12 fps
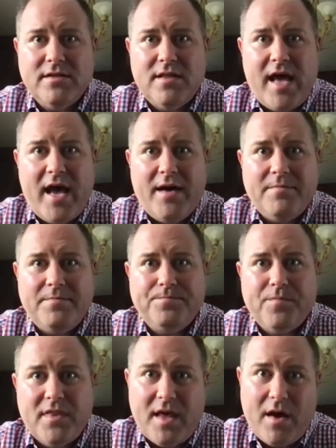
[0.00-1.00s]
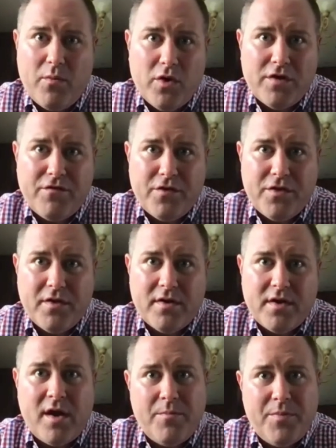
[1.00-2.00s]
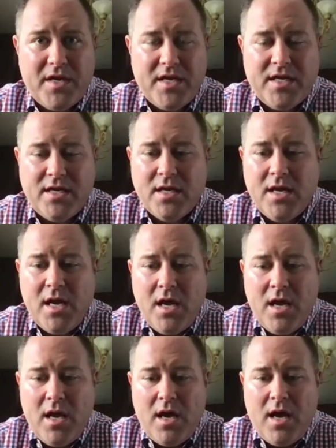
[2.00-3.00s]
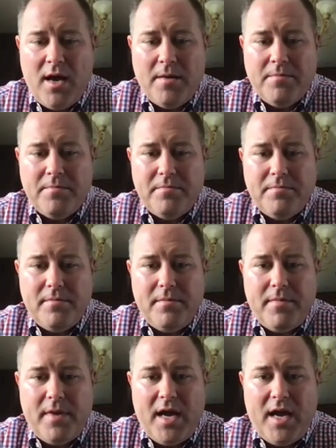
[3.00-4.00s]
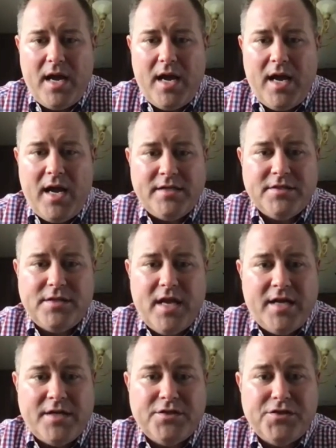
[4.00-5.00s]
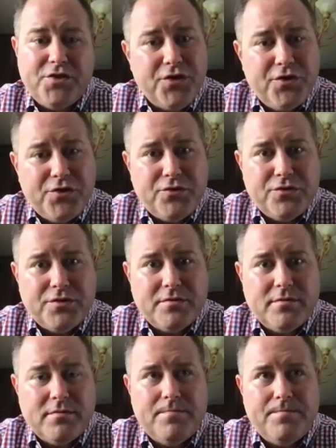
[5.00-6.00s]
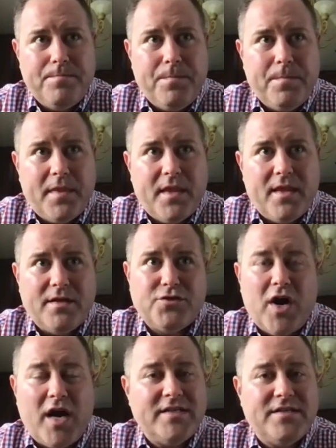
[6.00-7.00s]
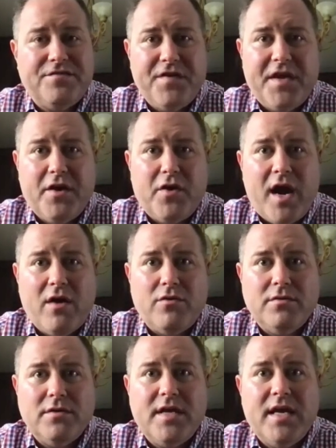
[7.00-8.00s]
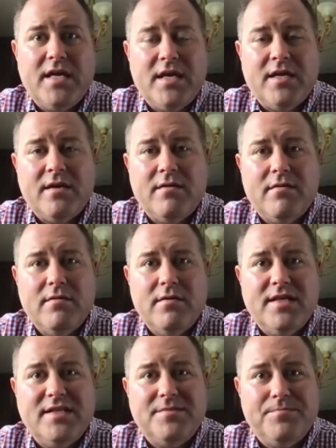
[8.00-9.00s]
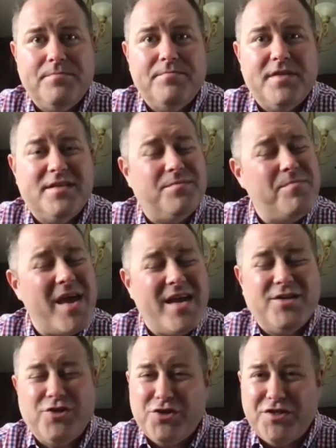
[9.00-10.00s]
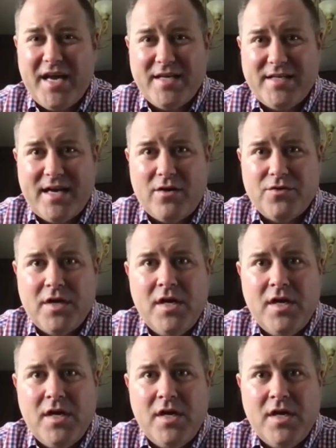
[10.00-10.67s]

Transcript: that work for the company, um, and two, trying to figure out getting this major debt down.